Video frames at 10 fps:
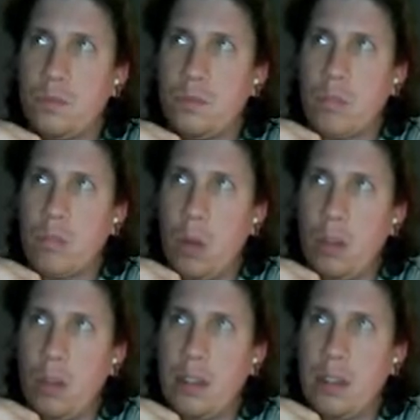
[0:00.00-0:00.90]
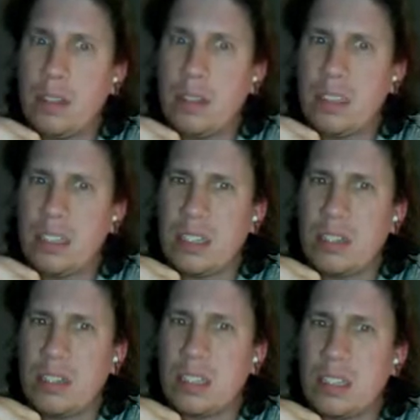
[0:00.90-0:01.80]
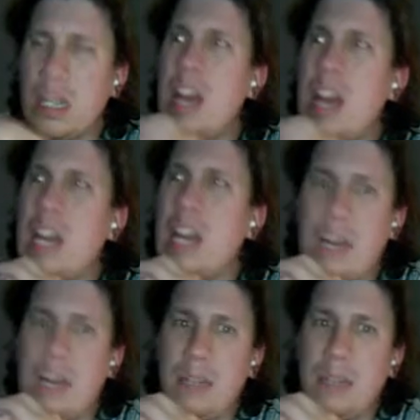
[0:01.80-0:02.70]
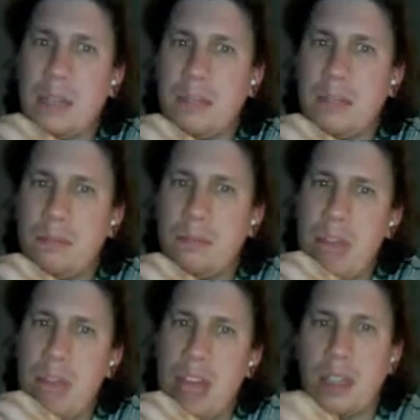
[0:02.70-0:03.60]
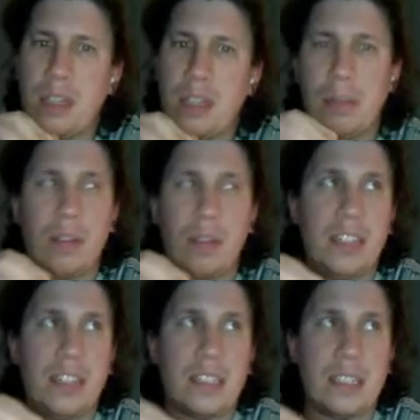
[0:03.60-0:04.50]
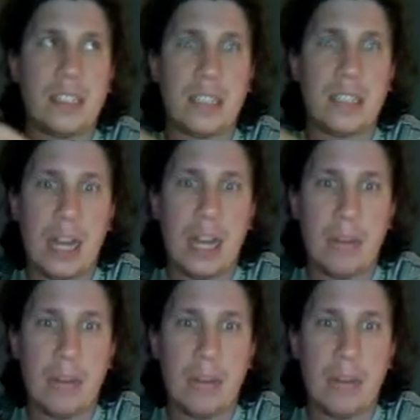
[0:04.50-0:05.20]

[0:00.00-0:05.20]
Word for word: the only songs I'm a little bit meh about this time